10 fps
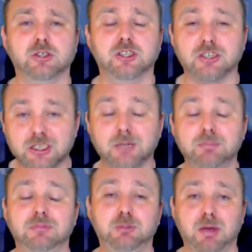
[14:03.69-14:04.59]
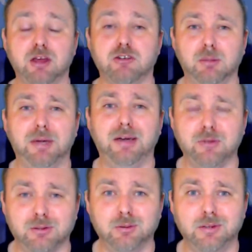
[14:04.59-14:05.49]
There's something special about
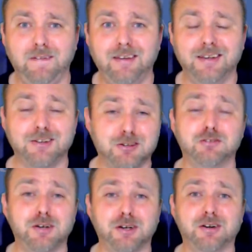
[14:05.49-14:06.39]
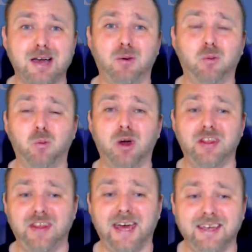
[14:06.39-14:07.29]
you. It's just figuring out what
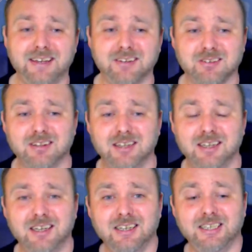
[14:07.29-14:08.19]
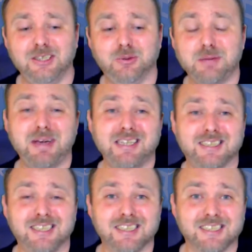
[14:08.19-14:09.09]
that is. You might
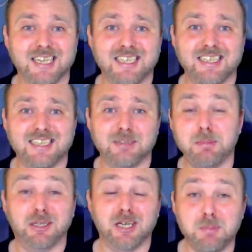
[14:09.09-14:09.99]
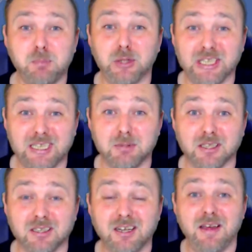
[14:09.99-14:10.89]
think it's an idea to maybe come up with a
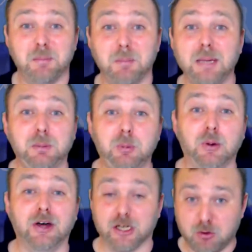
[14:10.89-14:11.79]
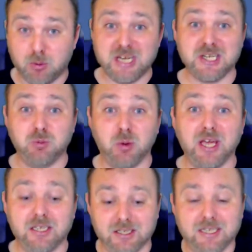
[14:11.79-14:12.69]
gimmick, maybe put on a crazy
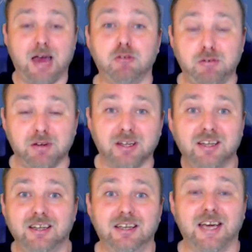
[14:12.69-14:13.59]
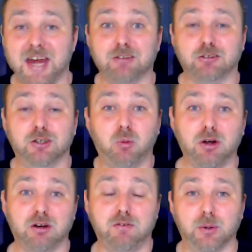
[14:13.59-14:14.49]
wig and an outfit, and that's going to
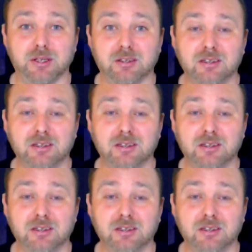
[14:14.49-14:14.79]
work for you.